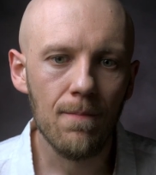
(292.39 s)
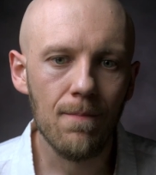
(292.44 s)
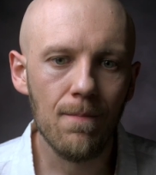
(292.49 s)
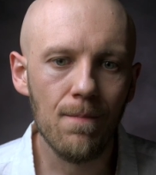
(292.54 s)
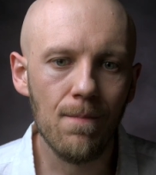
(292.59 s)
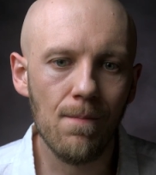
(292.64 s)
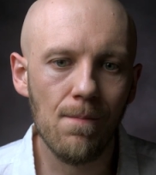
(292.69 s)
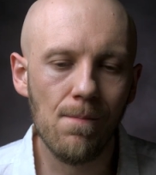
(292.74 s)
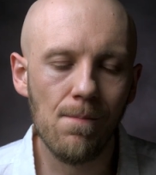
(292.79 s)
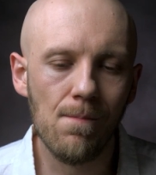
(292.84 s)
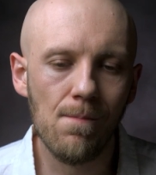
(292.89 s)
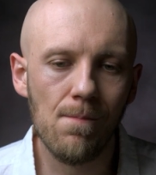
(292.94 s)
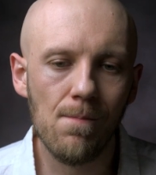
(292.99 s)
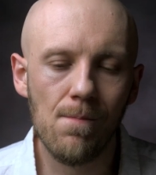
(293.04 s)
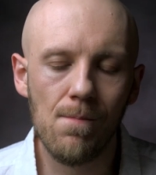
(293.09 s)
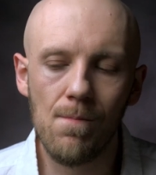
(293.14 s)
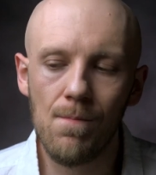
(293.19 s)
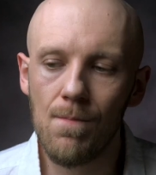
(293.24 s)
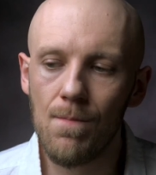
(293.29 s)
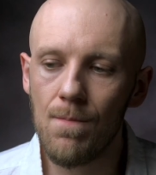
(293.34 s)

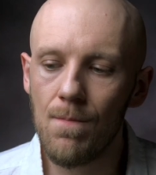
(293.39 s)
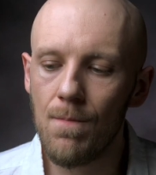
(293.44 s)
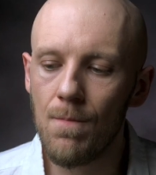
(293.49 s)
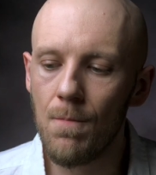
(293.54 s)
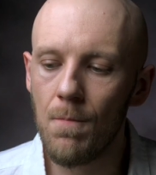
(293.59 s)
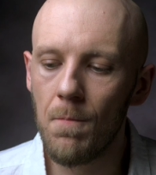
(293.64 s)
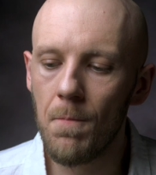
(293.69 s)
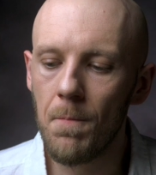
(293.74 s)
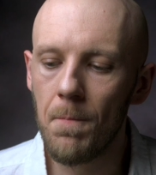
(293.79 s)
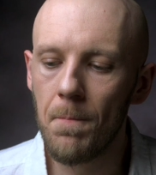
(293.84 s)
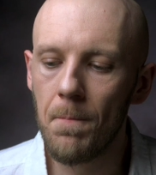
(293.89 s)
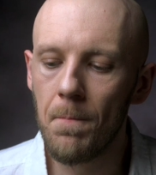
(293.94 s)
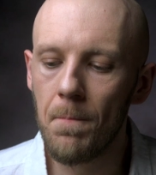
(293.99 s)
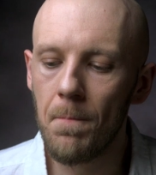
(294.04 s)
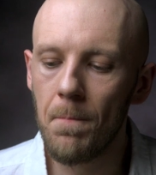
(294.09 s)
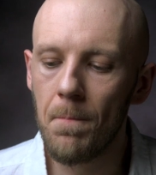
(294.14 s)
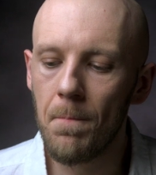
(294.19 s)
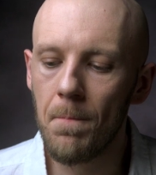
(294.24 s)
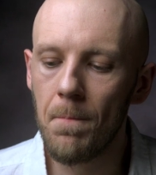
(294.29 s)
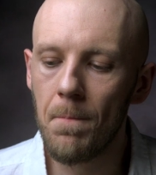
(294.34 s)

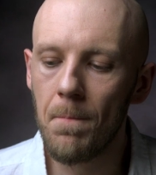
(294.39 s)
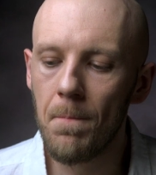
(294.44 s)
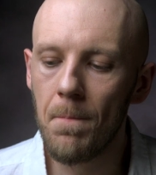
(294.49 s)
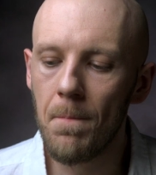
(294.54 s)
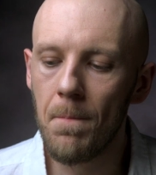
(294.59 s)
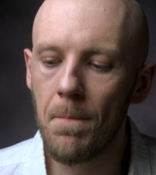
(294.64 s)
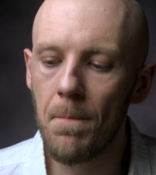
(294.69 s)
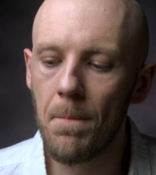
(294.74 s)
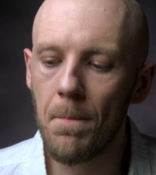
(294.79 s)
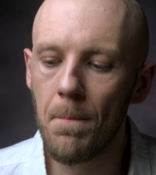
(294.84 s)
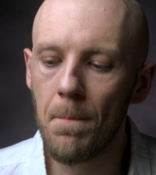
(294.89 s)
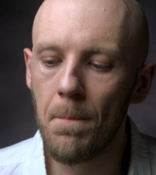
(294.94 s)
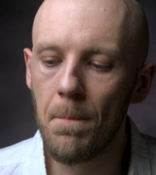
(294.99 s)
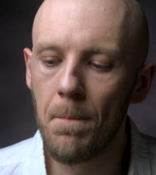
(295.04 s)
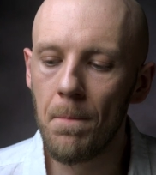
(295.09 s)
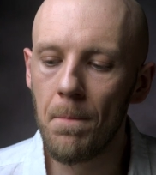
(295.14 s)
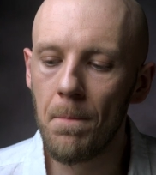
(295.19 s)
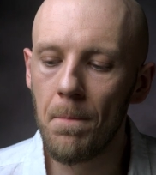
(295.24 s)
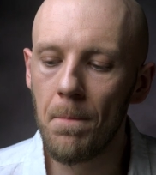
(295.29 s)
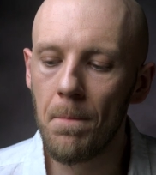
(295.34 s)

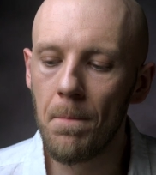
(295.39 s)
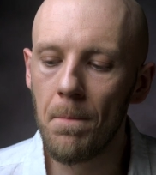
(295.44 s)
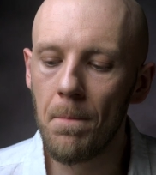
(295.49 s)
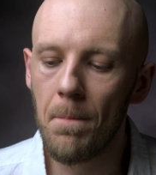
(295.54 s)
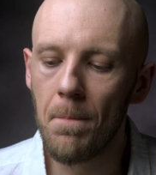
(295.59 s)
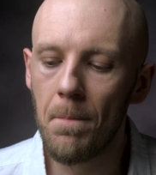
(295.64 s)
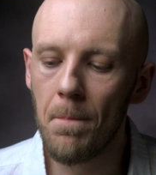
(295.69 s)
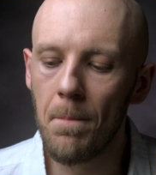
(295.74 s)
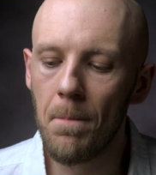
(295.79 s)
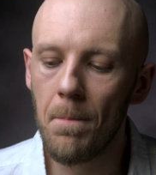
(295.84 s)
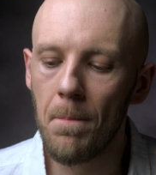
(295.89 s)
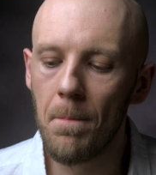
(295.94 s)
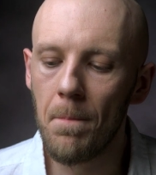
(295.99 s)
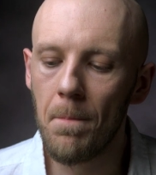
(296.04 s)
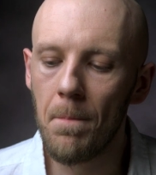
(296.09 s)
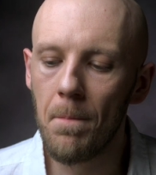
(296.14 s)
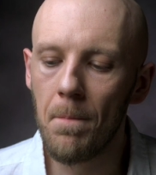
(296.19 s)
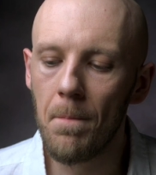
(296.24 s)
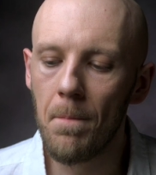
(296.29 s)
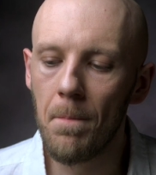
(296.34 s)

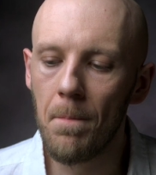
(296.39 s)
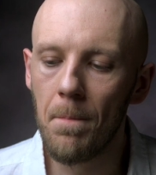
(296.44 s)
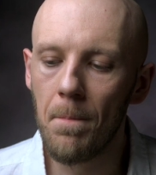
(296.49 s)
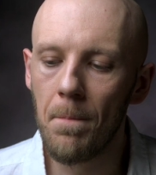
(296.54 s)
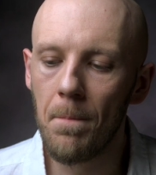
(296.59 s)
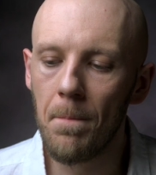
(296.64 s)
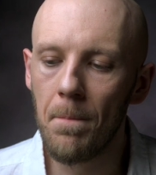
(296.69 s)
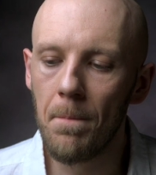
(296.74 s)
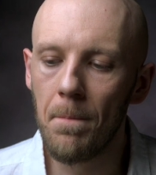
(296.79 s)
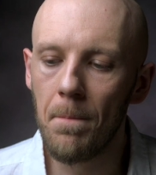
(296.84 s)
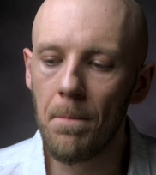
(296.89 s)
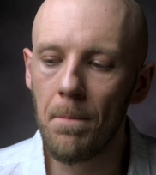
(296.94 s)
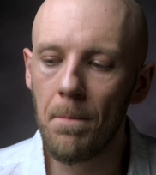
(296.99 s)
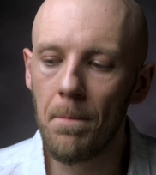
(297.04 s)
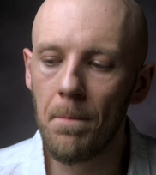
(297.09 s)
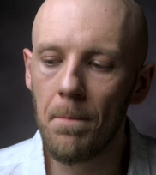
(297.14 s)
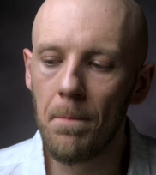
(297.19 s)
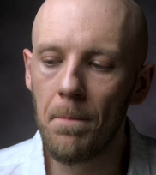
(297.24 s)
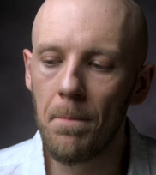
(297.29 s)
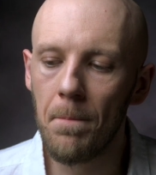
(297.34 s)

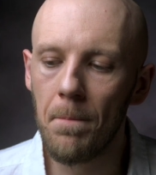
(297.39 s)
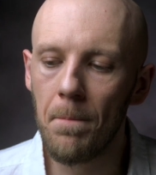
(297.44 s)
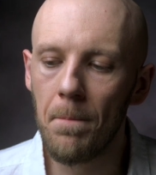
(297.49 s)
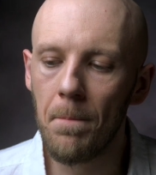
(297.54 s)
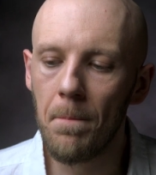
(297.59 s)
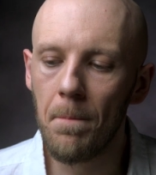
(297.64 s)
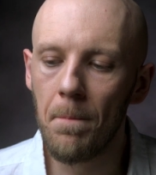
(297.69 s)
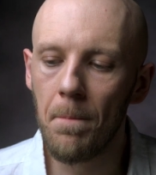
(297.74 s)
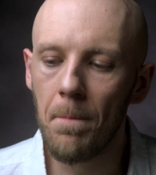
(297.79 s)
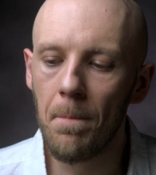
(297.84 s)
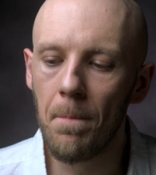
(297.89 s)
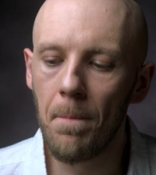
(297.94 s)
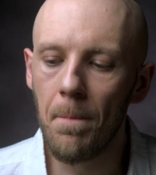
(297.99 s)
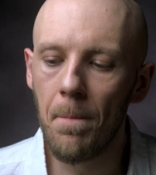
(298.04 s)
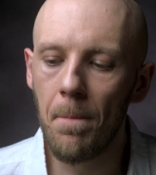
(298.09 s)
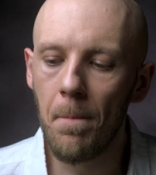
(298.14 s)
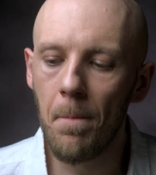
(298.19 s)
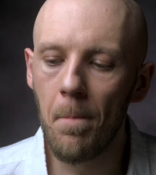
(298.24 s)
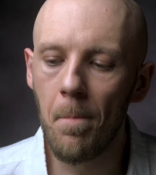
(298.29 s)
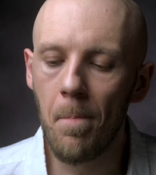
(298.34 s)

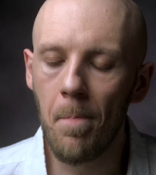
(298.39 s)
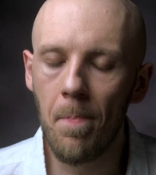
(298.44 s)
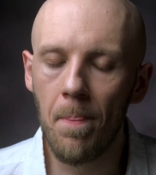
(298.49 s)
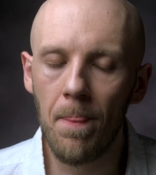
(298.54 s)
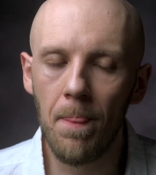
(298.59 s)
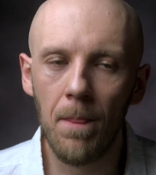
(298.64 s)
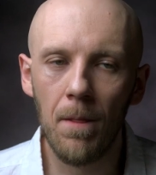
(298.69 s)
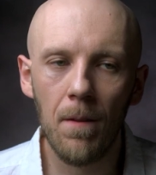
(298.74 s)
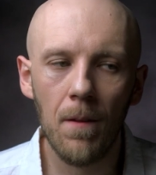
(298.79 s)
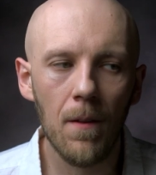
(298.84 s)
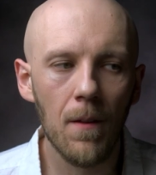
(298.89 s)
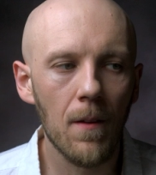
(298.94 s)
Nothing is said.